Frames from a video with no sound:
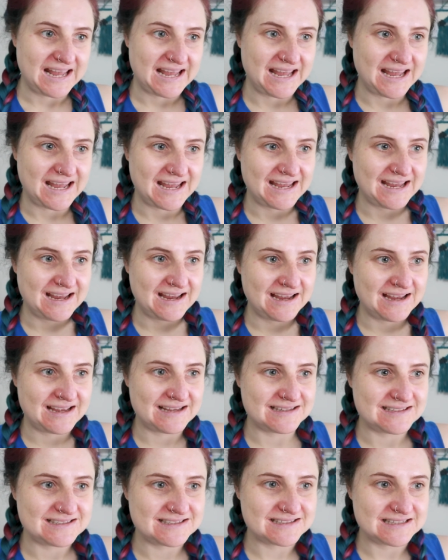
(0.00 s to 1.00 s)
It
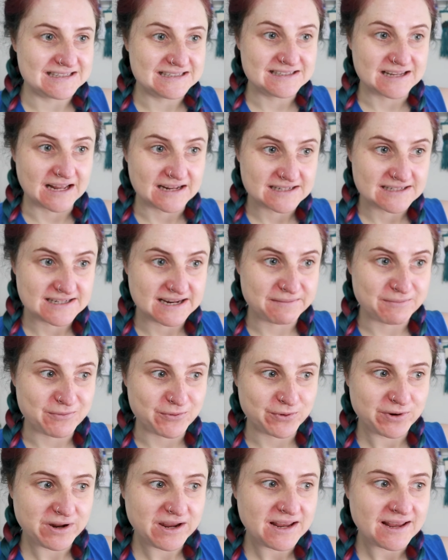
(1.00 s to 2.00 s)
is Saturday
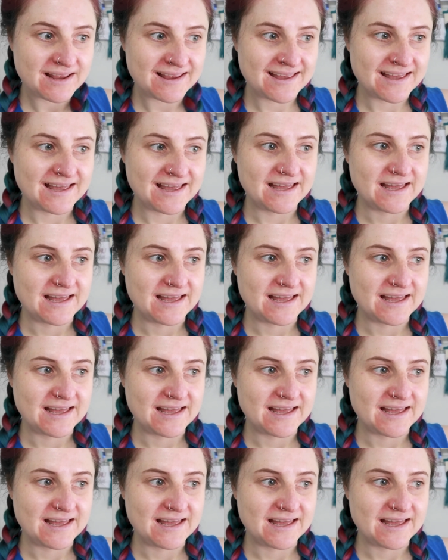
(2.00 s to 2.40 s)
morning.